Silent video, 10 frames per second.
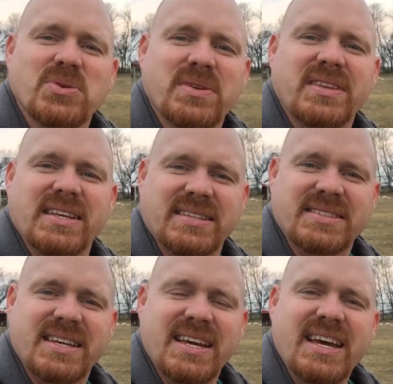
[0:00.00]
you with
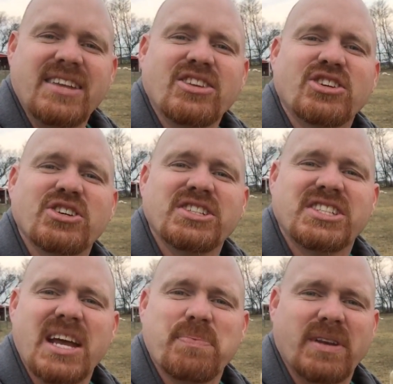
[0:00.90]
this. The Good
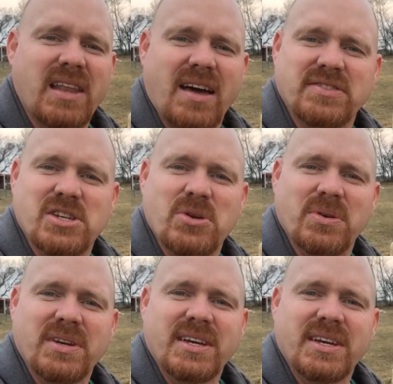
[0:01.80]
Shepherd loves you.